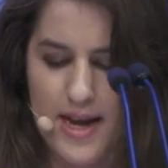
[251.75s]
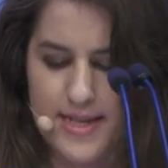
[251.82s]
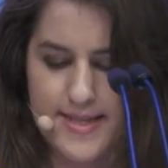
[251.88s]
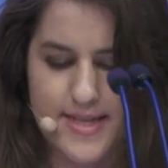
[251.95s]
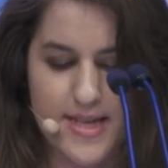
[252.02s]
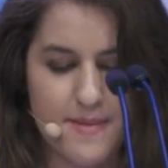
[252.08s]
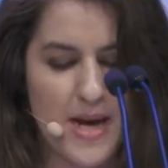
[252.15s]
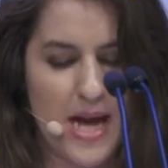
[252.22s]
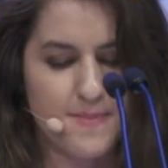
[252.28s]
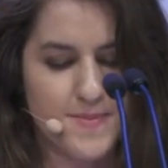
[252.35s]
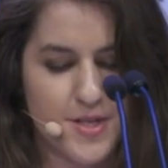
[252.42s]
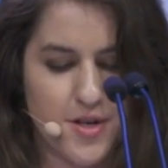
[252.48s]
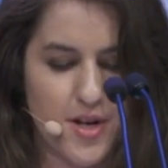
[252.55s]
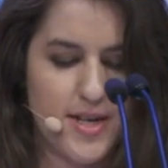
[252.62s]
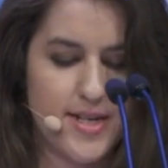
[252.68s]
And some
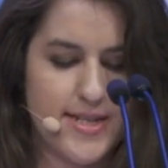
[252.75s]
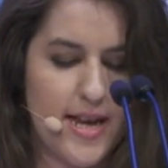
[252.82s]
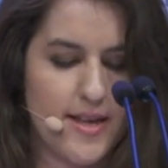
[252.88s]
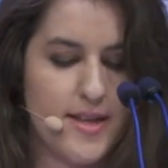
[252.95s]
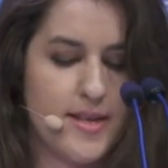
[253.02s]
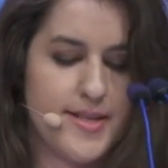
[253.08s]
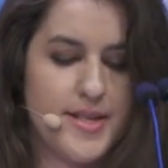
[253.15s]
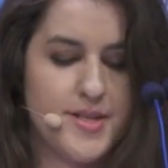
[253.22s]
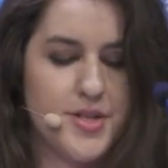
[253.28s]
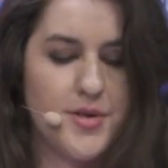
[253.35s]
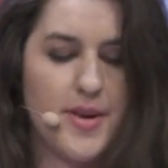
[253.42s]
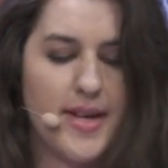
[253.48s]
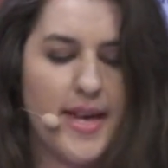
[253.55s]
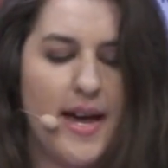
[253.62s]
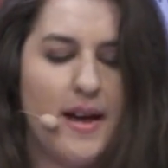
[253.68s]
apps are going to take this
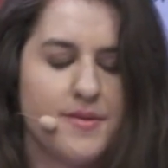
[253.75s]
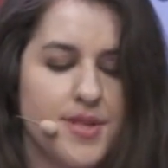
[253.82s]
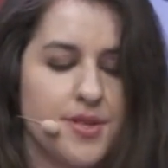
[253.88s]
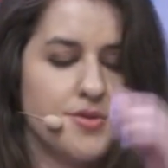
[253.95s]
into account.